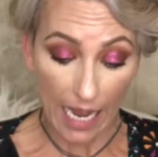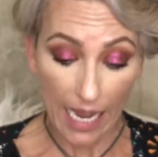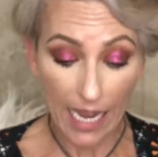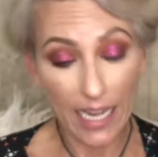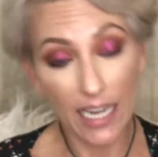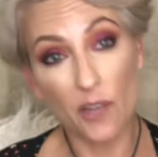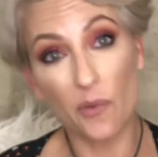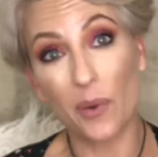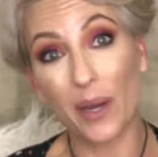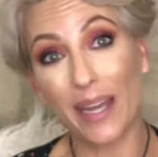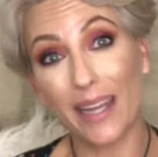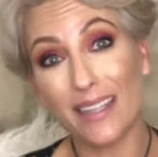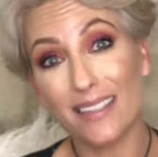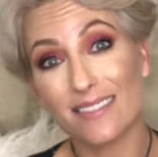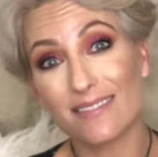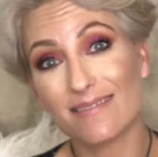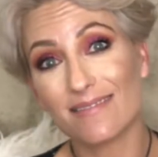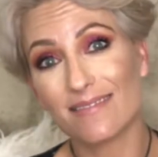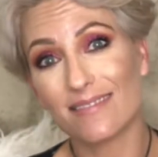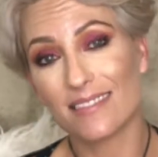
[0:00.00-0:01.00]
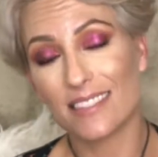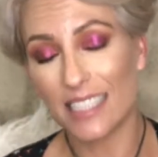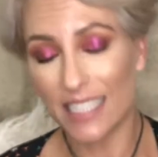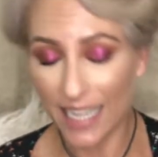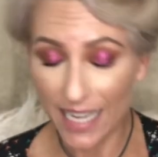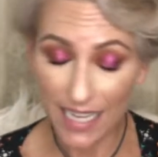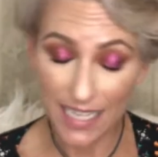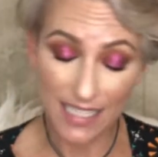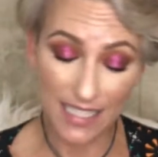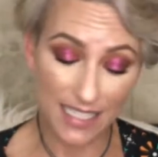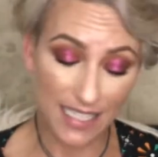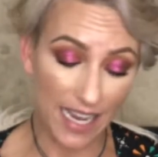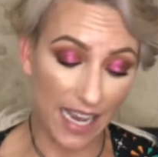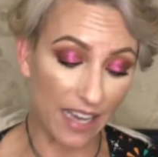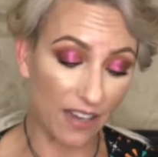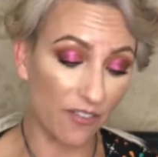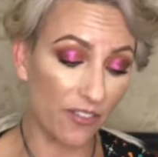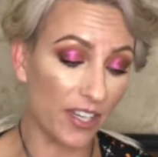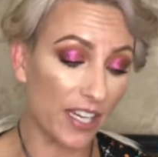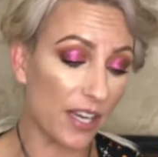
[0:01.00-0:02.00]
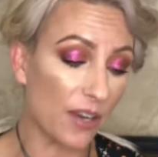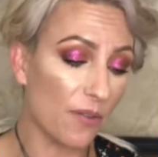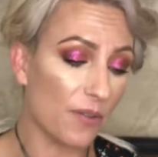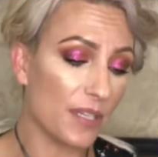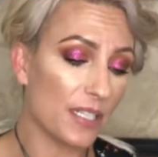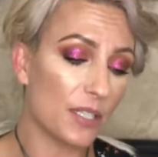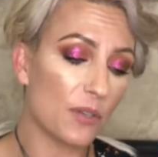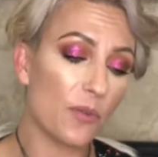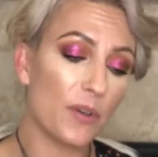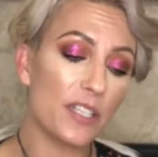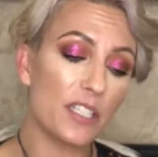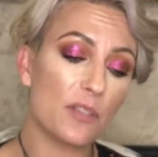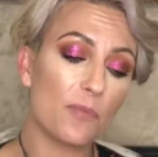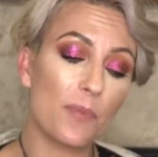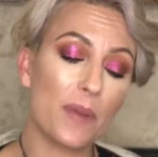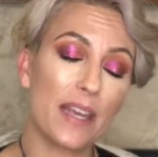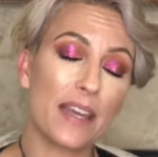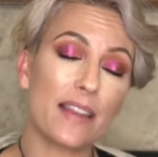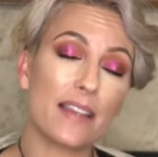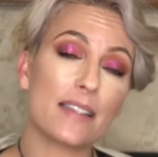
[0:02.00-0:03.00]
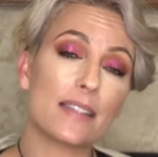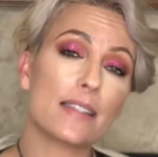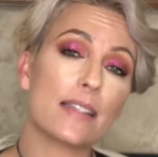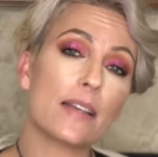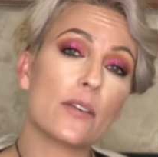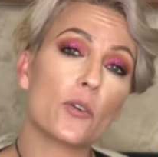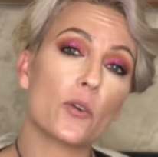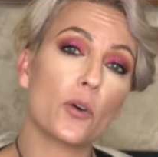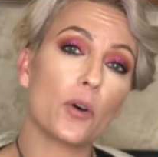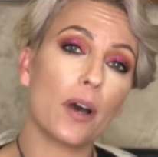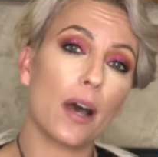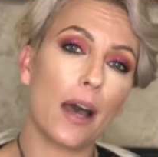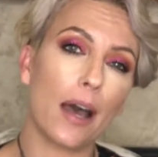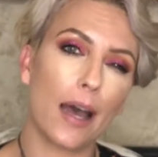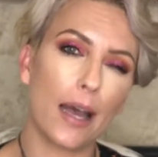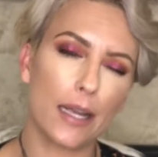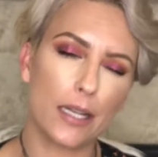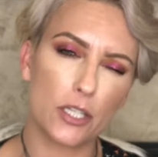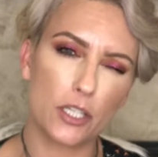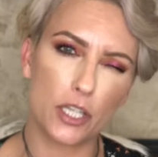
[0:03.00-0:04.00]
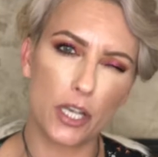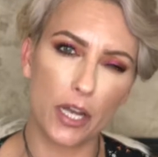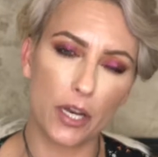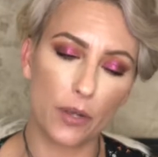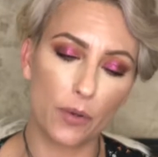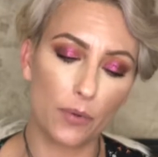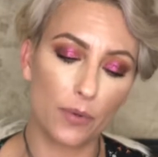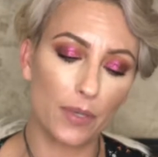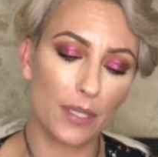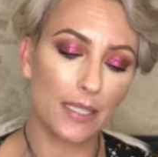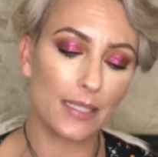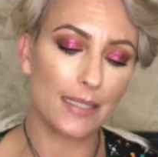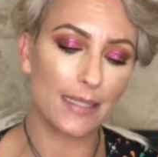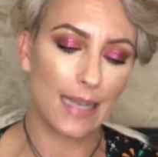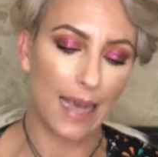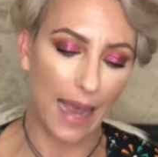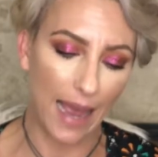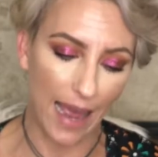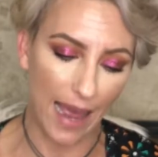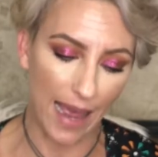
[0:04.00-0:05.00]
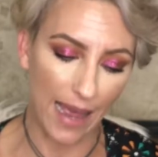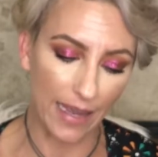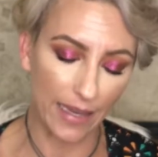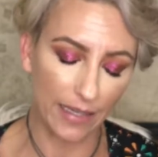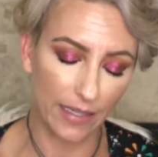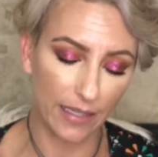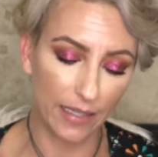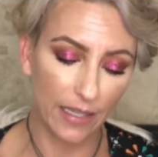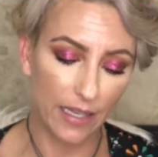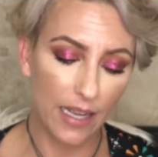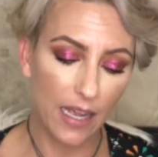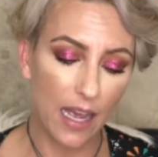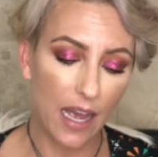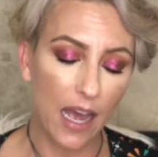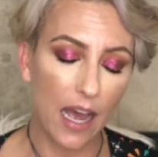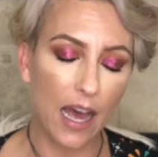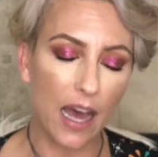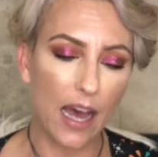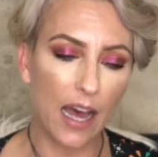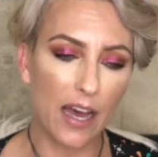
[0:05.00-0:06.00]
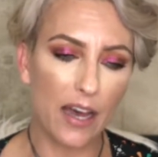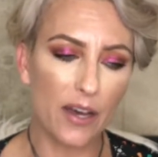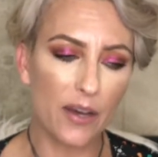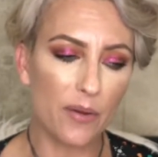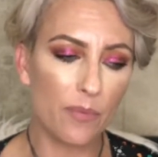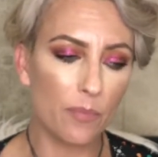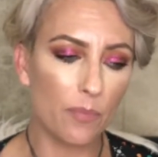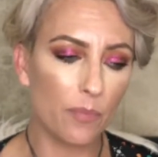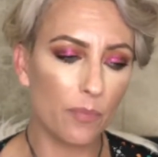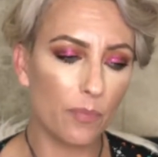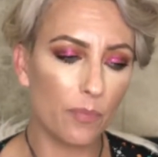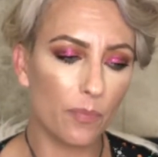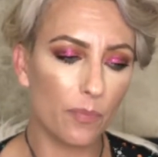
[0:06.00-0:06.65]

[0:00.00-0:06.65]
Anyway, today's tag video is going to be the single eyeshadow tag. Um,